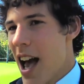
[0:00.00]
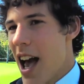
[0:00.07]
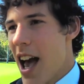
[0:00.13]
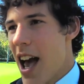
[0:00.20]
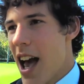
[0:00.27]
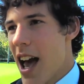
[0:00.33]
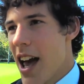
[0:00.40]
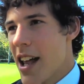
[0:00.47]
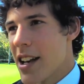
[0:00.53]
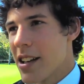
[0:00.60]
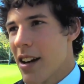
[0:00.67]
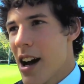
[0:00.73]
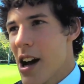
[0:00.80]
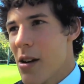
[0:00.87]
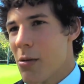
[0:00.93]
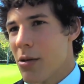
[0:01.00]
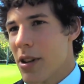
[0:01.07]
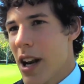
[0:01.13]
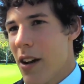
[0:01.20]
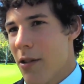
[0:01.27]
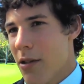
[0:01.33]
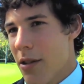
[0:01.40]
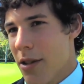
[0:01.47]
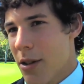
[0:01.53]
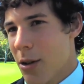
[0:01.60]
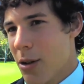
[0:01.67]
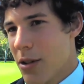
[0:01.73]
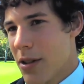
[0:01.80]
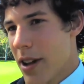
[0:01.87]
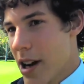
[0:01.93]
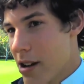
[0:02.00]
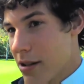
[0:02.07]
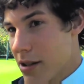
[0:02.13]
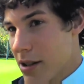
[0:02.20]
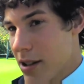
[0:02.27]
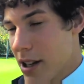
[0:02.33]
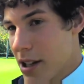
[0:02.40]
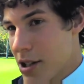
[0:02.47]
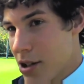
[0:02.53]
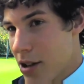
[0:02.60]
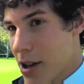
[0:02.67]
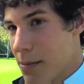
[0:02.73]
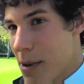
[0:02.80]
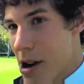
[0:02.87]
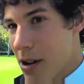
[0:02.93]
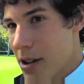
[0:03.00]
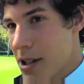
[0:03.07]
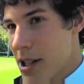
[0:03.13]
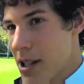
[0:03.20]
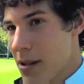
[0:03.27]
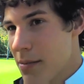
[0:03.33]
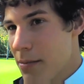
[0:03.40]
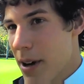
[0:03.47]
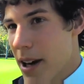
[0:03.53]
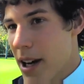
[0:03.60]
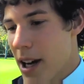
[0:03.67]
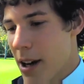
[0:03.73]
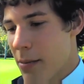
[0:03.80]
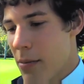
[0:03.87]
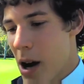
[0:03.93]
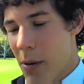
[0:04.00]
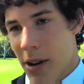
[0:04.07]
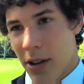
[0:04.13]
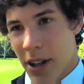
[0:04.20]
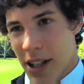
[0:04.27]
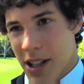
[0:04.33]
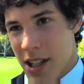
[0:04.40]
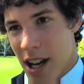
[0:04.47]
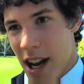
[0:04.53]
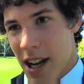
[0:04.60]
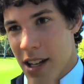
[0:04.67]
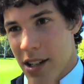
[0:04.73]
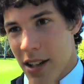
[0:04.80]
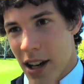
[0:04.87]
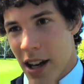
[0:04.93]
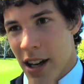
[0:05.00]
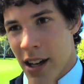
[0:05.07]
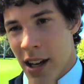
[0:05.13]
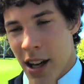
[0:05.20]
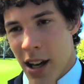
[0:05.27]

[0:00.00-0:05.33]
and I would never have thought that I would enjoy biology, but I went on exchange and I